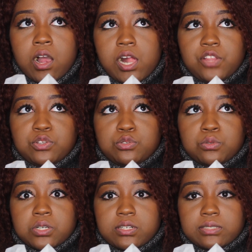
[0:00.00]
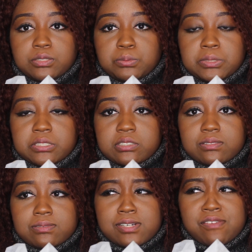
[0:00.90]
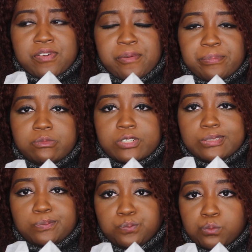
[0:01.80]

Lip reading: and the tour announcement cover, right?